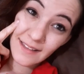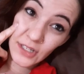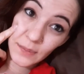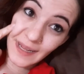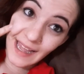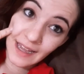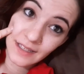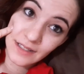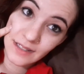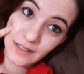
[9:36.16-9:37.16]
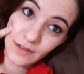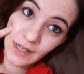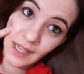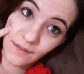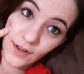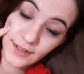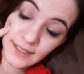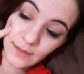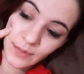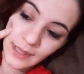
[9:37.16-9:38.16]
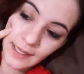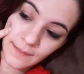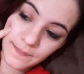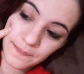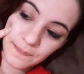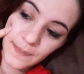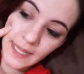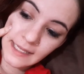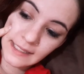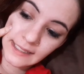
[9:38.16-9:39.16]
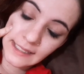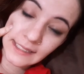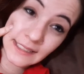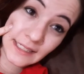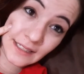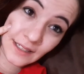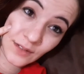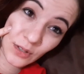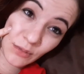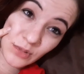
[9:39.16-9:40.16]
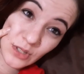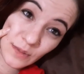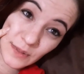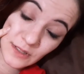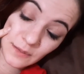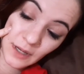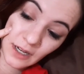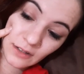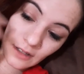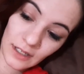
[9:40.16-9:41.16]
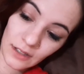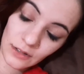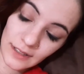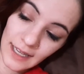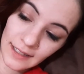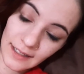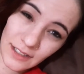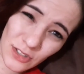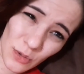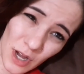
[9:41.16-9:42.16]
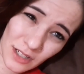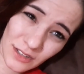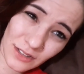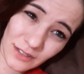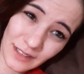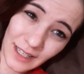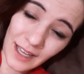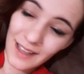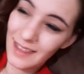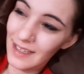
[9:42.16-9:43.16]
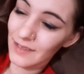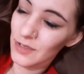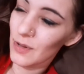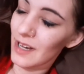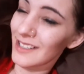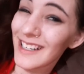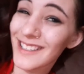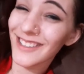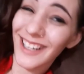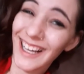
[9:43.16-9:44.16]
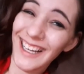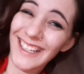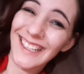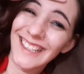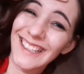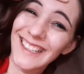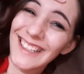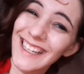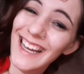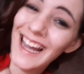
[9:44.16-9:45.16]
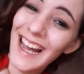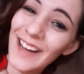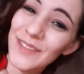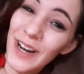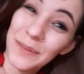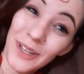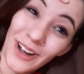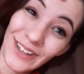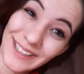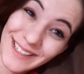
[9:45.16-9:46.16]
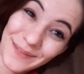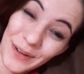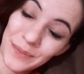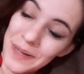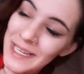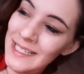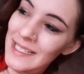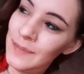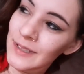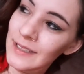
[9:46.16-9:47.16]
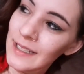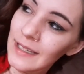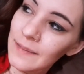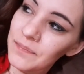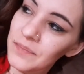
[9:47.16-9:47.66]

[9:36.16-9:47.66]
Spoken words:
they're in my eyes, so I can't fall asleep with them. I can't eat, even though I'm super, super hungry and only had like squash, like a thing of squash yesterday. I'm trying to be honest about my disability.